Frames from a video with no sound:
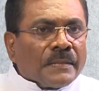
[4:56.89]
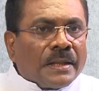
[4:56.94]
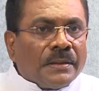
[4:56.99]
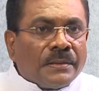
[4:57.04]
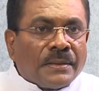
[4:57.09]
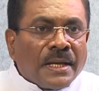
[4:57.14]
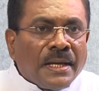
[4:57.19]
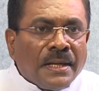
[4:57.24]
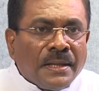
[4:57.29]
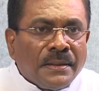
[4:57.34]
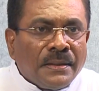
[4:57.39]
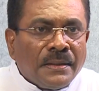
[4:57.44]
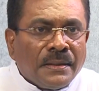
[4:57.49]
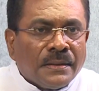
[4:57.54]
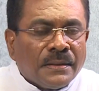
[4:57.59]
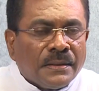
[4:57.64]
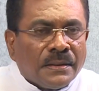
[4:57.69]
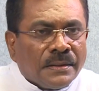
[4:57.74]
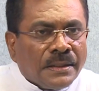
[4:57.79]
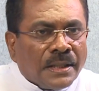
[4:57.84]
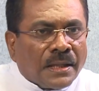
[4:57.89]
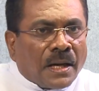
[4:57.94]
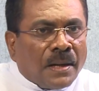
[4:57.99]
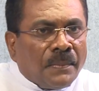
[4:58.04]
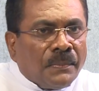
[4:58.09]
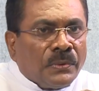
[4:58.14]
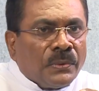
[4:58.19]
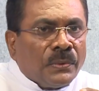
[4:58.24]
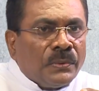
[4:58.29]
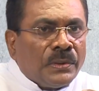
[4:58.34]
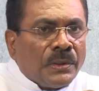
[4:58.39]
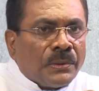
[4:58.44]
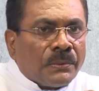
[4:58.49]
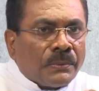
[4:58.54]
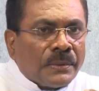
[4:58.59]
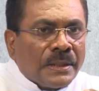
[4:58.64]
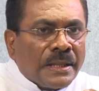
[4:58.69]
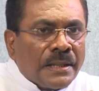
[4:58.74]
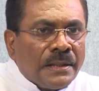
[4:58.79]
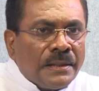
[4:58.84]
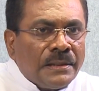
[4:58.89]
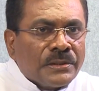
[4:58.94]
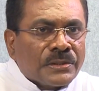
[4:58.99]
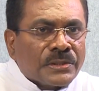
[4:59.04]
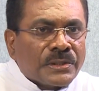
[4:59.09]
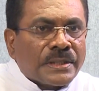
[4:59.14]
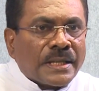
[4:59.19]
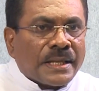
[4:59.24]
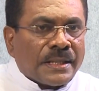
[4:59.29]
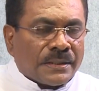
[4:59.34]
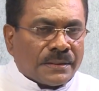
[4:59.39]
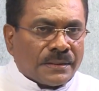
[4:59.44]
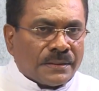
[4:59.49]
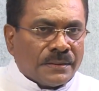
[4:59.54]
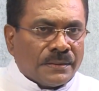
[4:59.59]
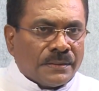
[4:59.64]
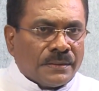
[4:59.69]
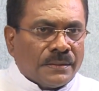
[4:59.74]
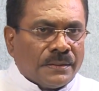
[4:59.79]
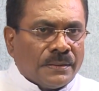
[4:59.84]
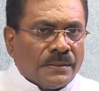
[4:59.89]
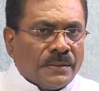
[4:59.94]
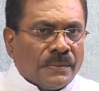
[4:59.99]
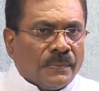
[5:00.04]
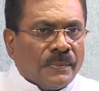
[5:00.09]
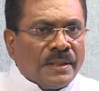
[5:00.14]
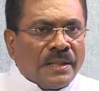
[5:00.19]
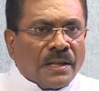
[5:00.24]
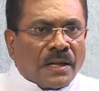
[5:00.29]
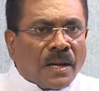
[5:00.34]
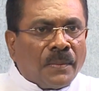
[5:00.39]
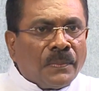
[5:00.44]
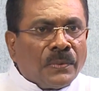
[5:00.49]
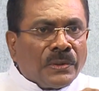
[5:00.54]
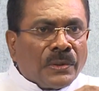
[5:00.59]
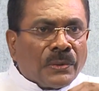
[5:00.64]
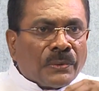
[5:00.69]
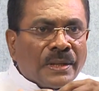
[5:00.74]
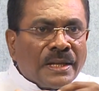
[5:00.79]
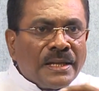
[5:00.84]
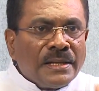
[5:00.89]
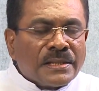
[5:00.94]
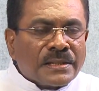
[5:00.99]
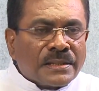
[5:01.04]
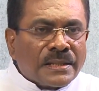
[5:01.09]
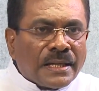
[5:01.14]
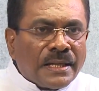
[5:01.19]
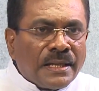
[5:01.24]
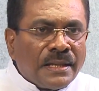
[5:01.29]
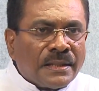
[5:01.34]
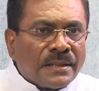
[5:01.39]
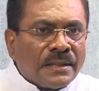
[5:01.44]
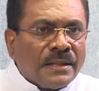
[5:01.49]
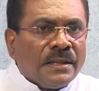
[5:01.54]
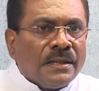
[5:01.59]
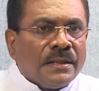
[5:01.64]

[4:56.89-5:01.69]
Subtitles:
then they come to the real state. When they come to the real state,